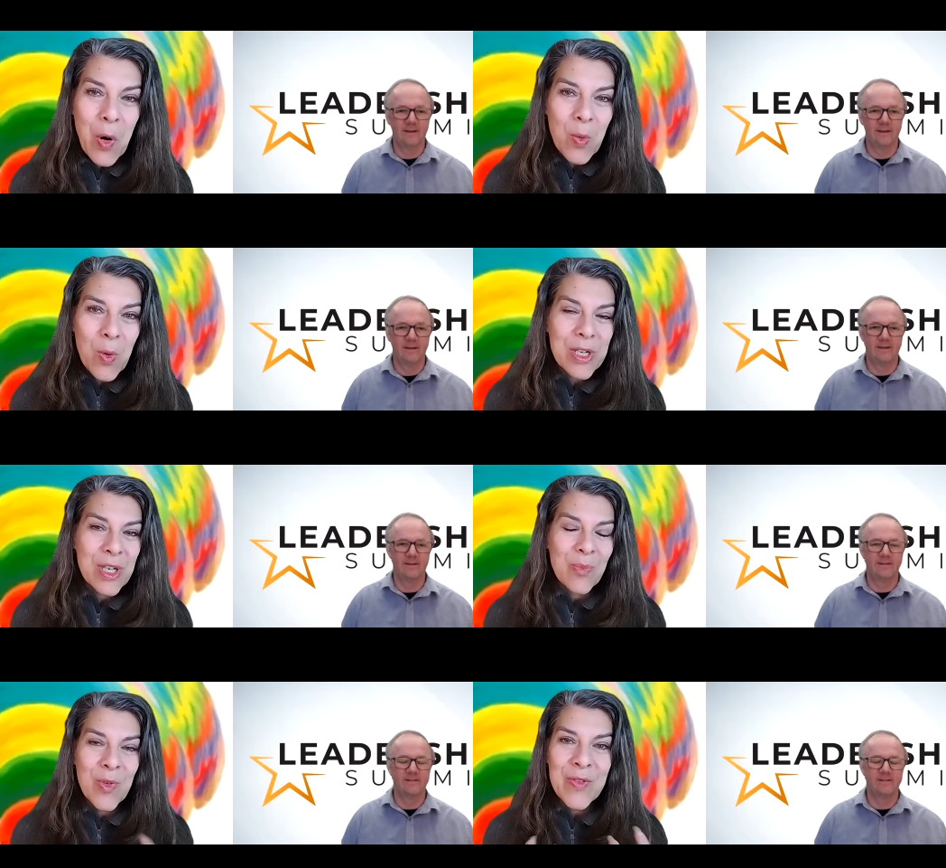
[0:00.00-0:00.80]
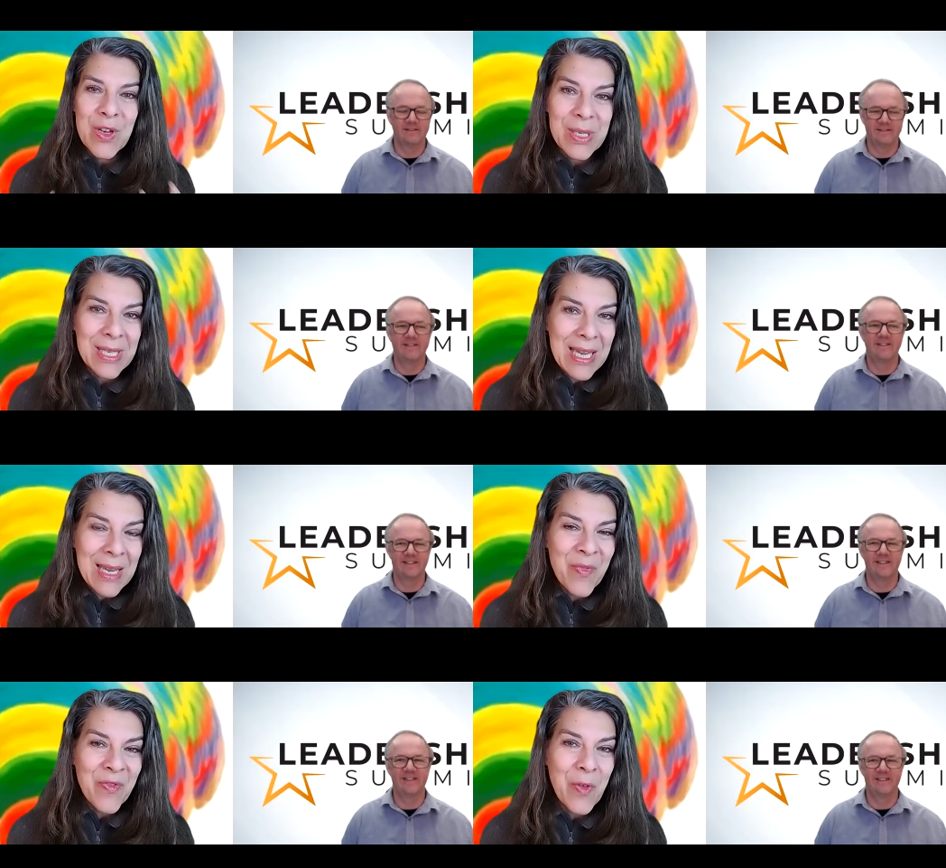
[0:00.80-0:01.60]
Speaker 1: forward, to move your
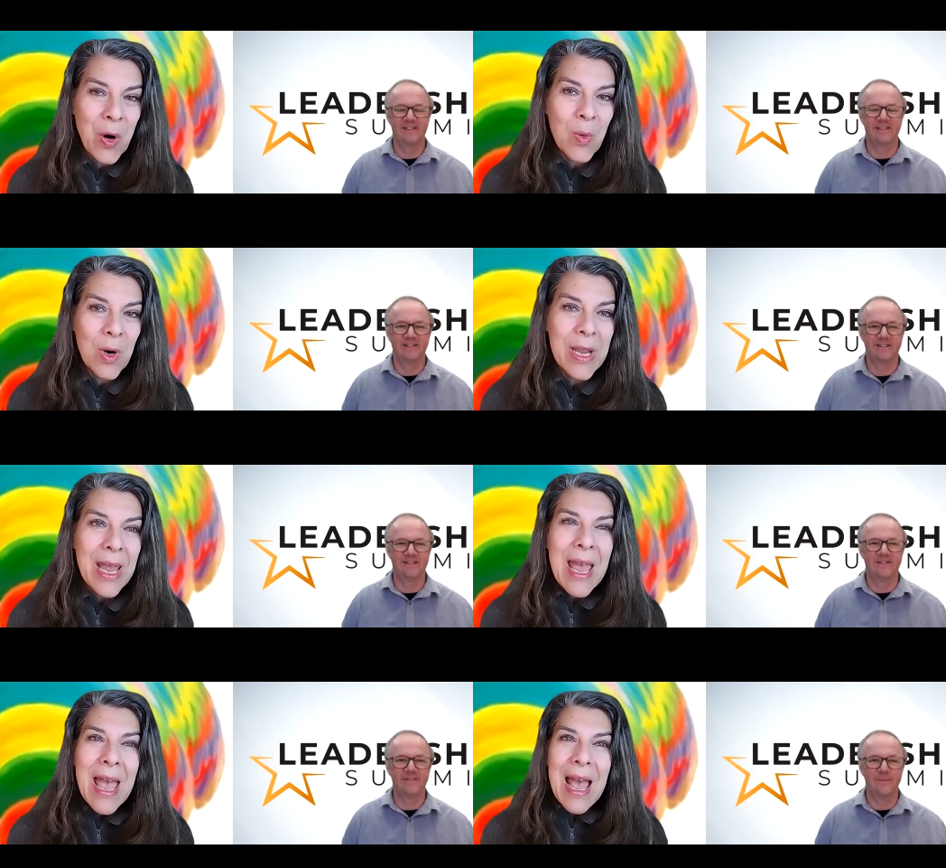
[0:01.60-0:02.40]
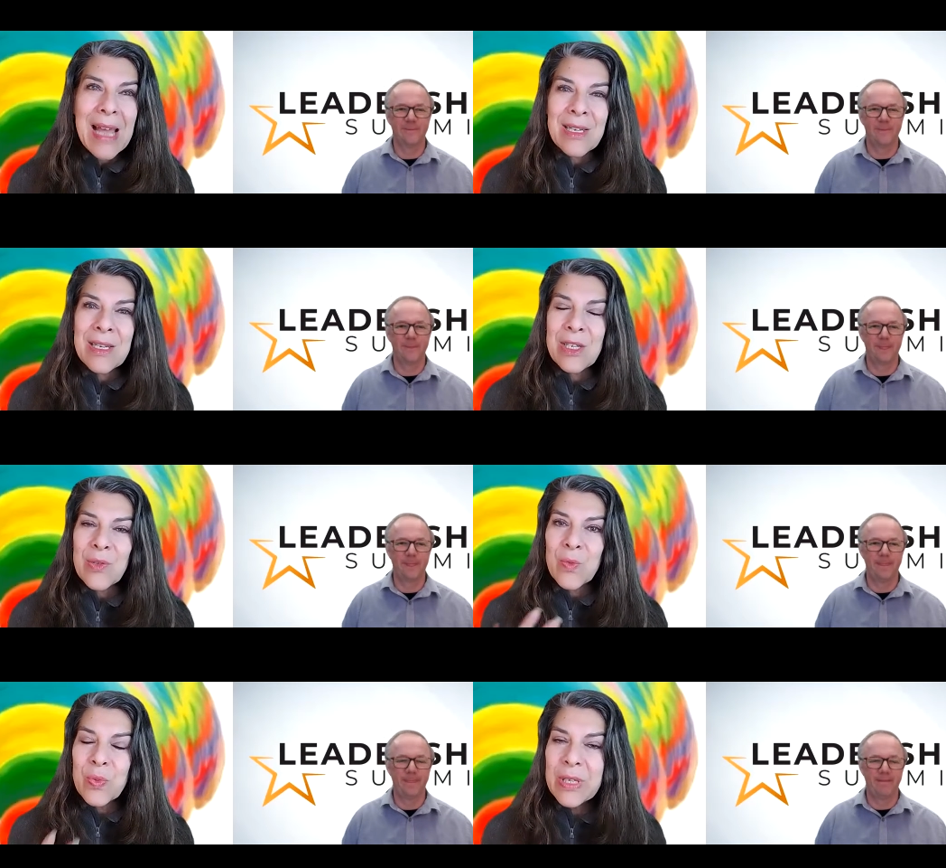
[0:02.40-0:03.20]
team forward, and
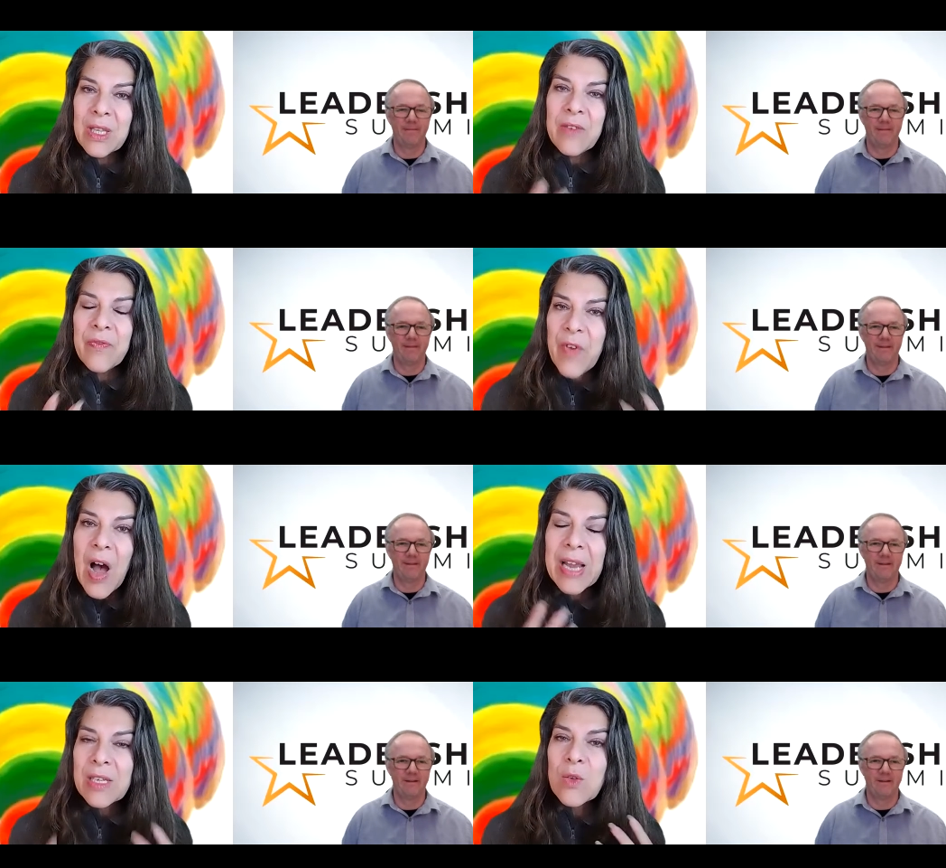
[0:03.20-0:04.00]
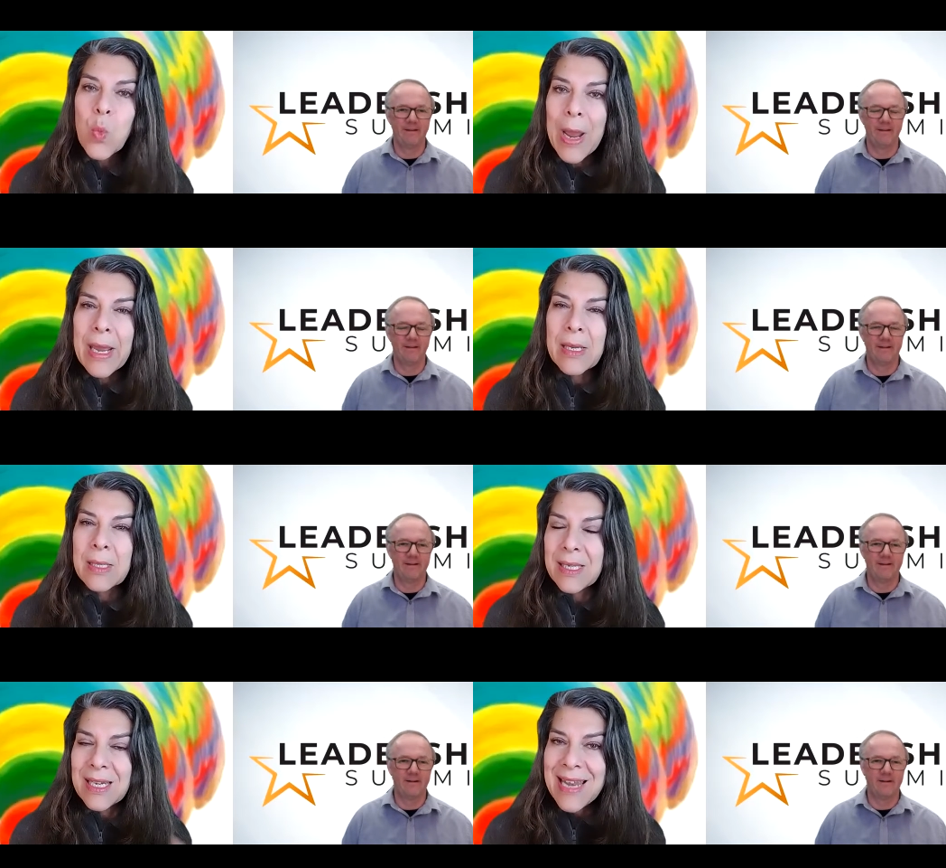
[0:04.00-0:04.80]
to really find
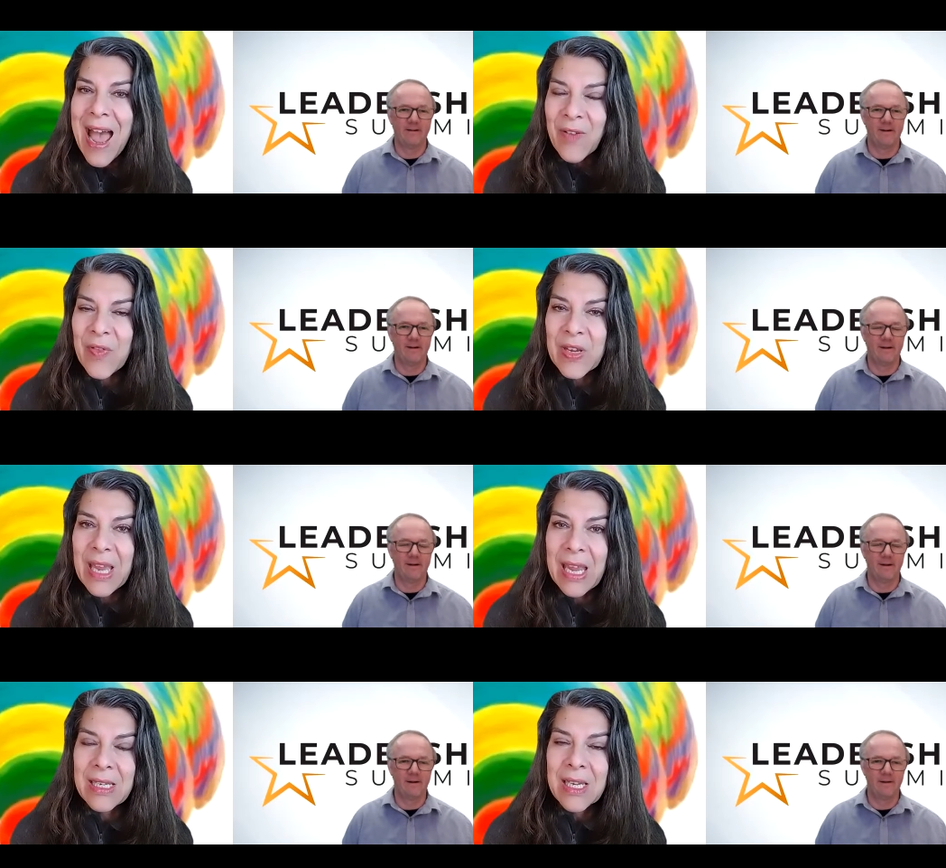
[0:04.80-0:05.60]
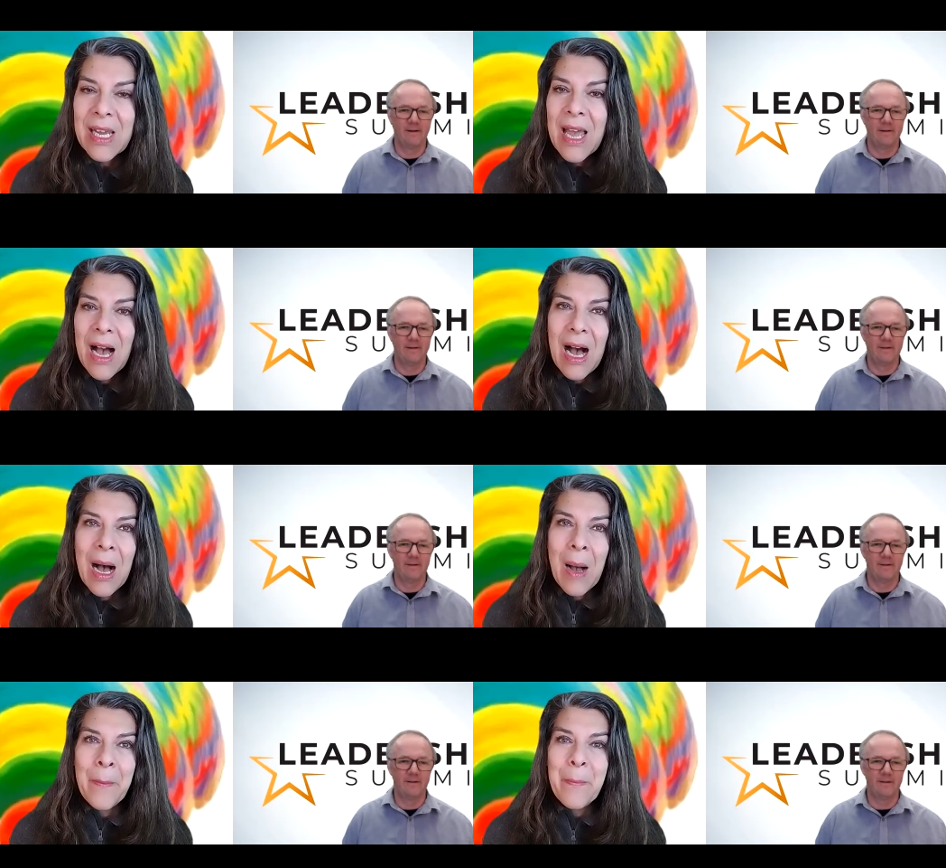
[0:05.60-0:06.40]
ways to navigate
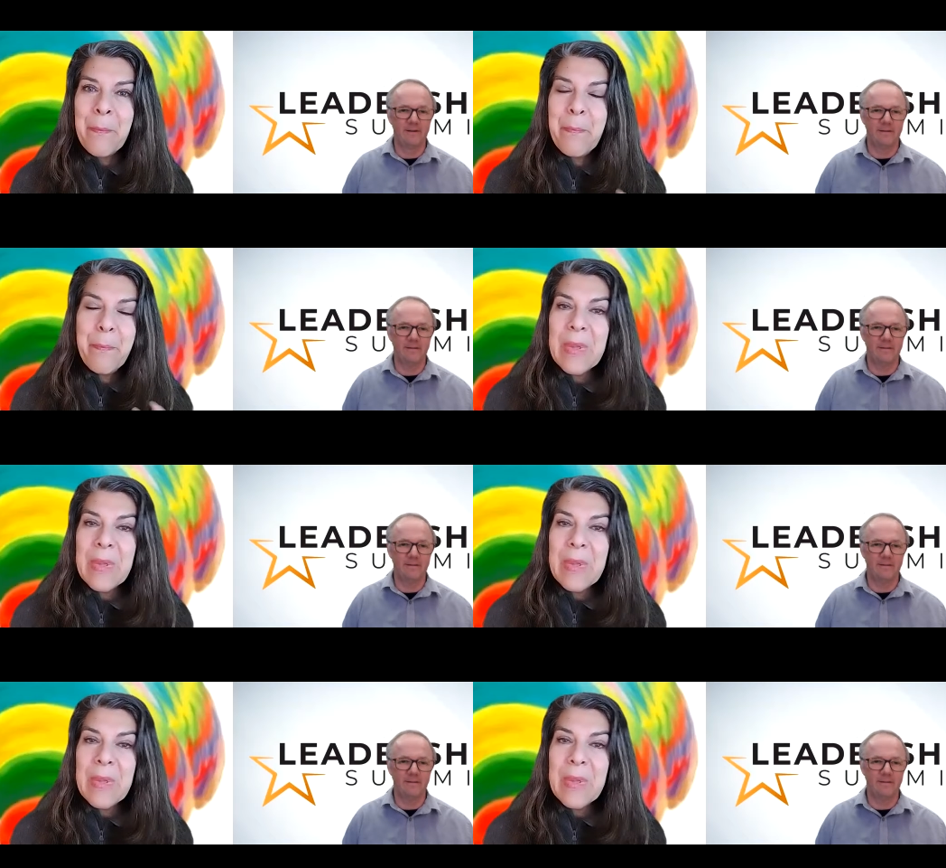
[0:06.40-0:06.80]
um,